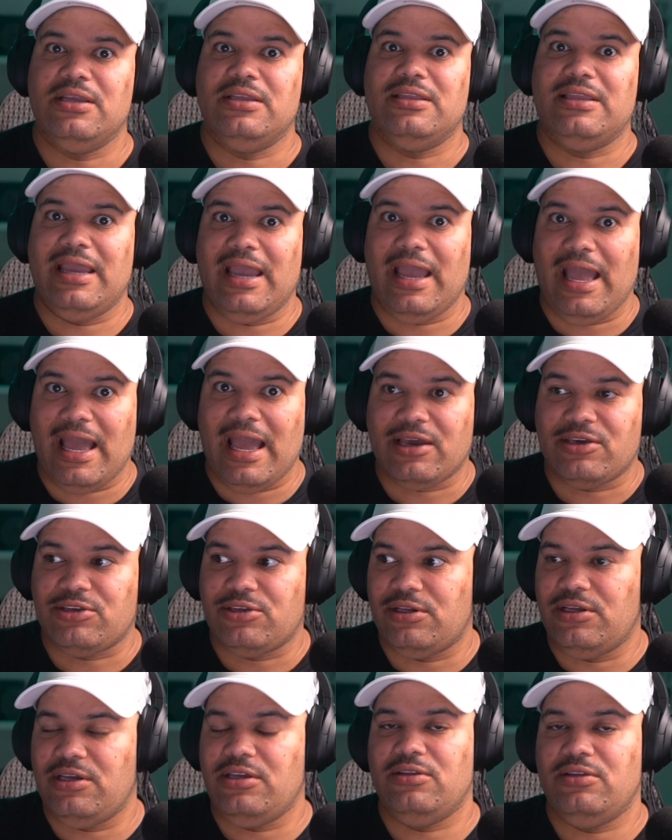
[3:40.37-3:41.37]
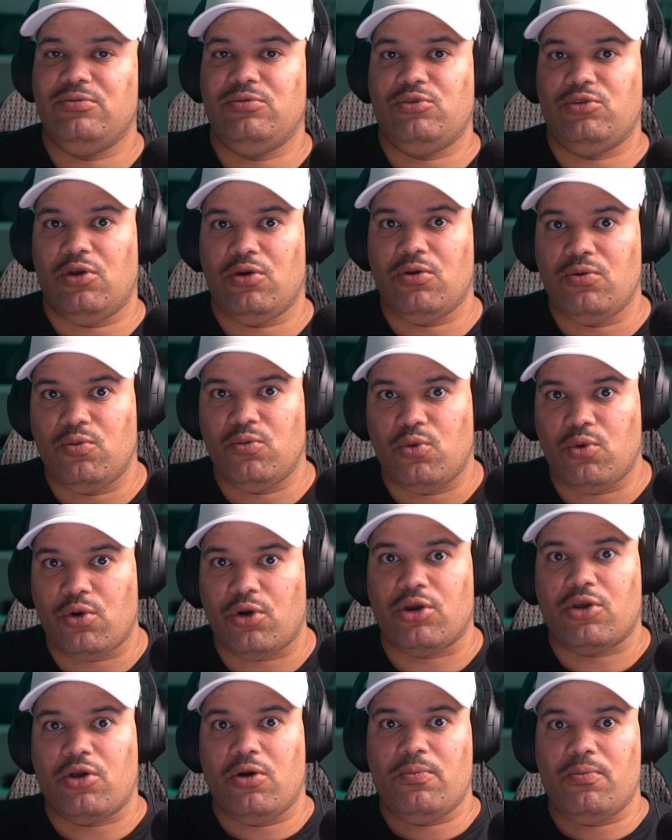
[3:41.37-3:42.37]
They actually don't
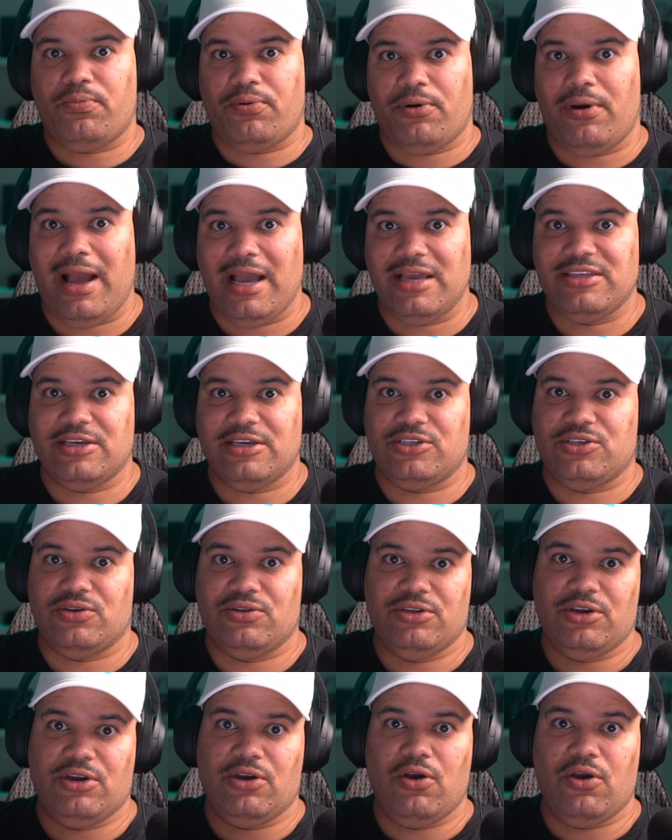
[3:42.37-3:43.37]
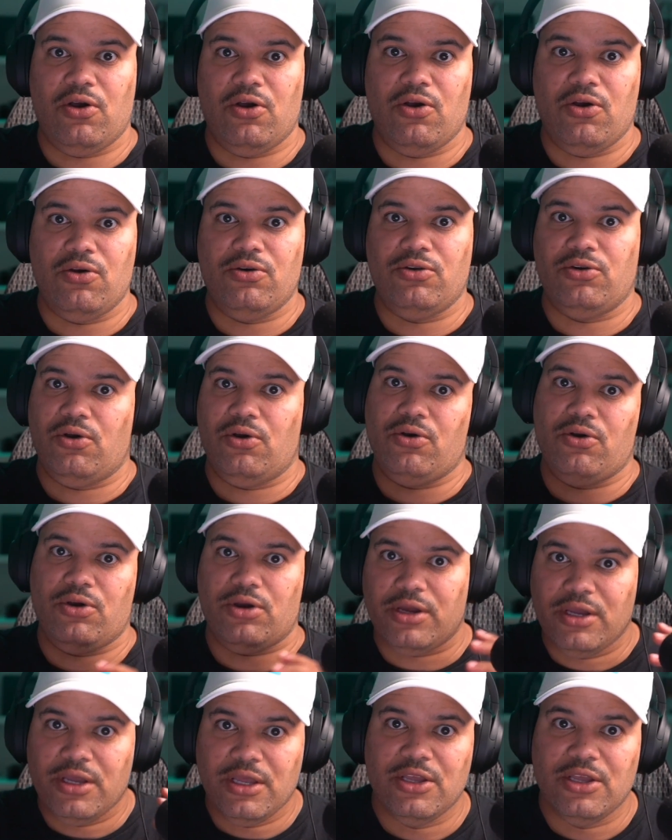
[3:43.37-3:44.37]
work on projects on their own or